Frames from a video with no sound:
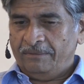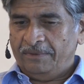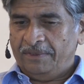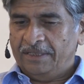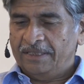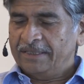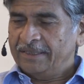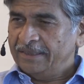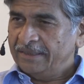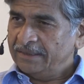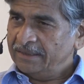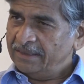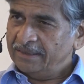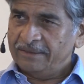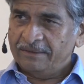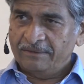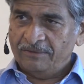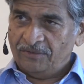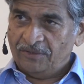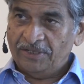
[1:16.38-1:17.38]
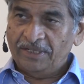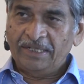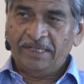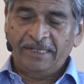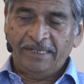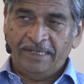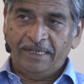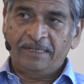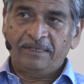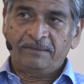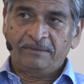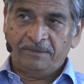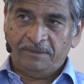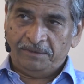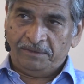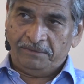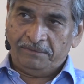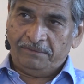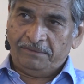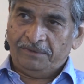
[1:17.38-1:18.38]
It is in three
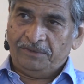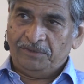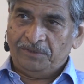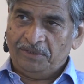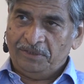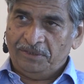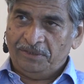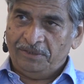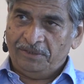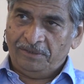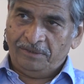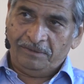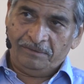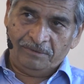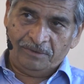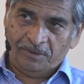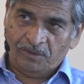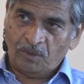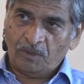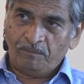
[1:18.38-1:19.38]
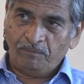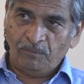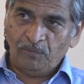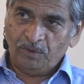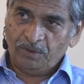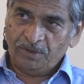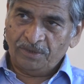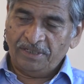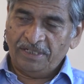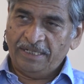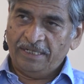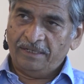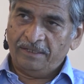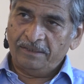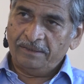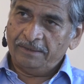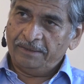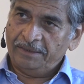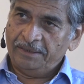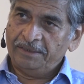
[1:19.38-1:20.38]
layers. The topmost
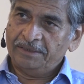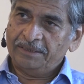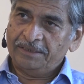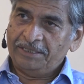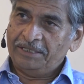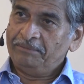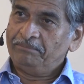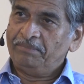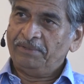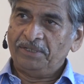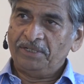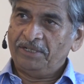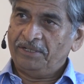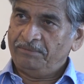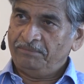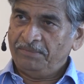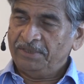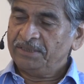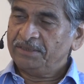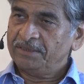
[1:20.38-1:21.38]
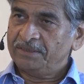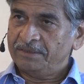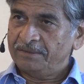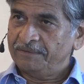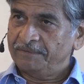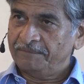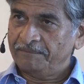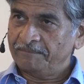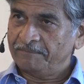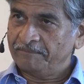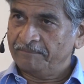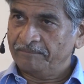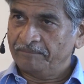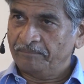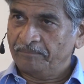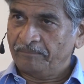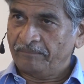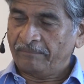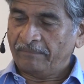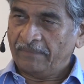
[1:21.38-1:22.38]
layer is epidermis,
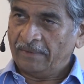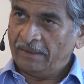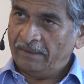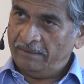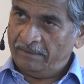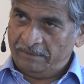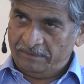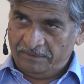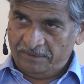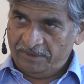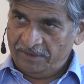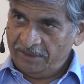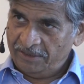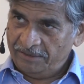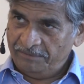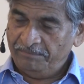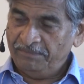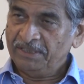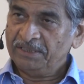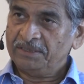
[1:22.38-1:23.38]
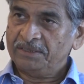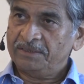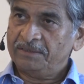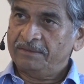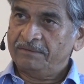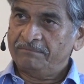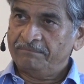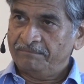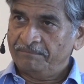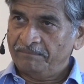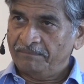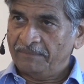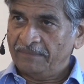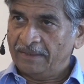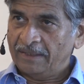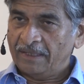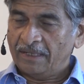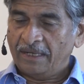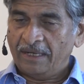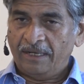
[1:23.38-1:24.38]
dermis,
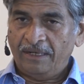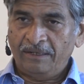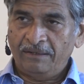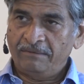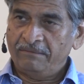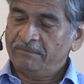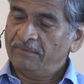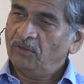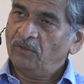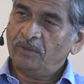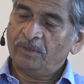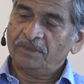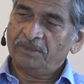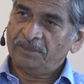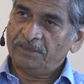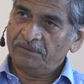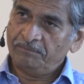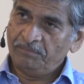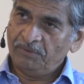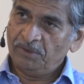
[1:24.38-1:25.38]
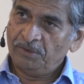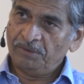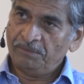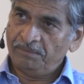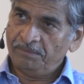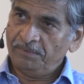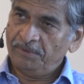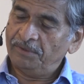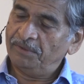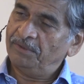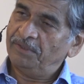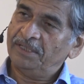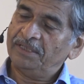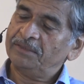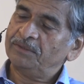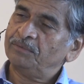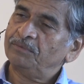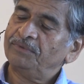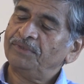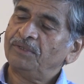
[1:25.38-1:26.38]
and or
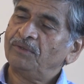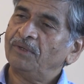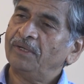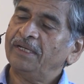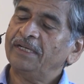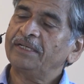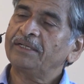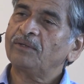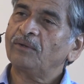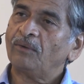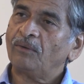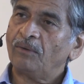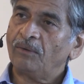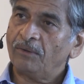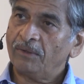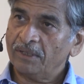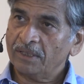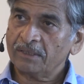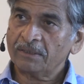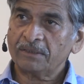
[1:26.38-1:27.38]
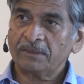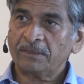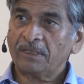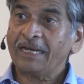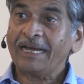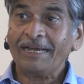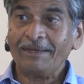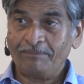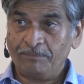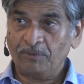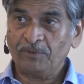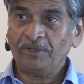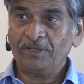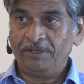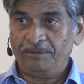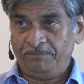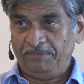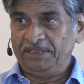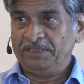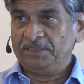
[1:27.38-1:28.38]
subcutis we call it, or
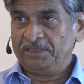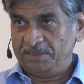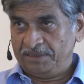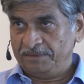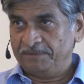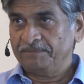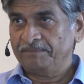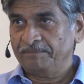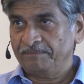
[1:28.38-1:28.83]
hypodermis.